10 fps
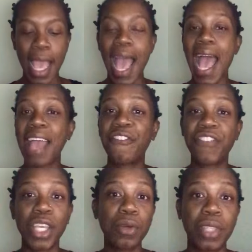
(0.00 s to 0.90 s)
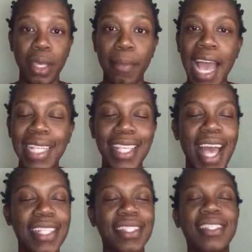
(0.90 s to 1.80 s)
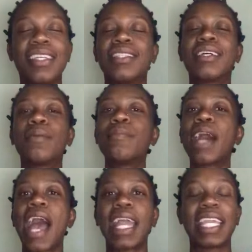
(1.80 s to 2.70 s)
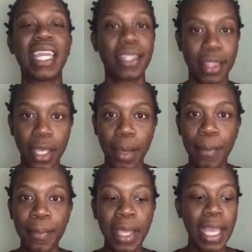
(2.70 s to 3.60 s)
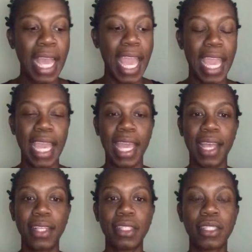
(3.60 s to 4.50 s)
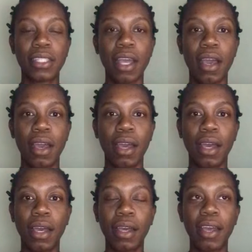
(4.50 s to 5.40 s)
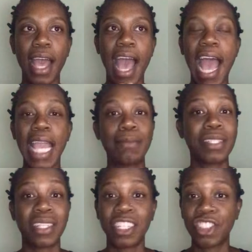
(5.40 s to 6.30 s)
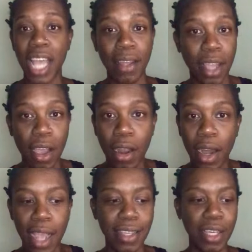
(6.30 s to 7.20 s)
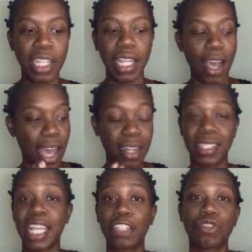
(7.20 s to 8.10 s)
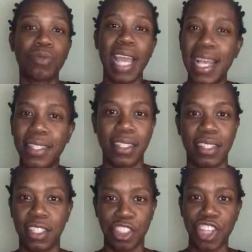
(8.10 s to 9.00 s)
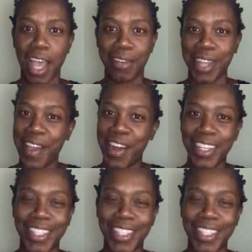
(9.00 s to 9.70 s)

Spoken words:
I feel them. I see them. I get them. And I am still a child at heart. Honestly, our true essence is a child at heart.